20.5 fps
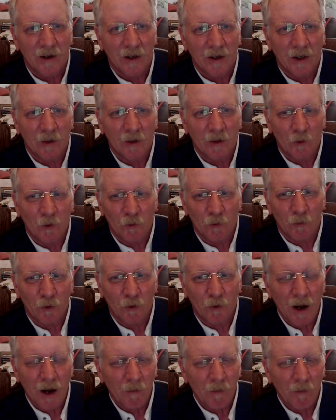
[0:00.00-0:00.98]
it was
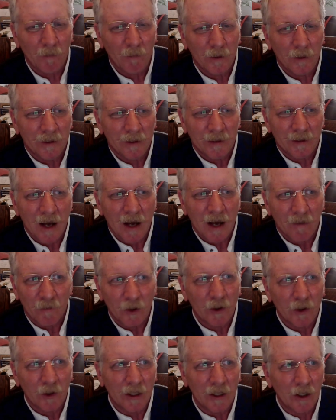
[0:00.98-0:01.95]
probably not
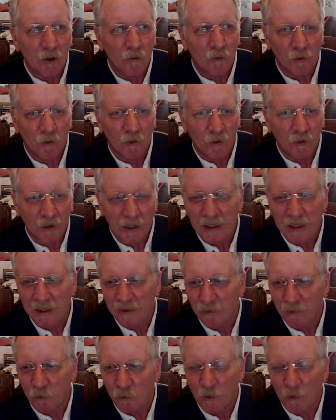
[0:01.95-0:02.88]
very helpful to Heath.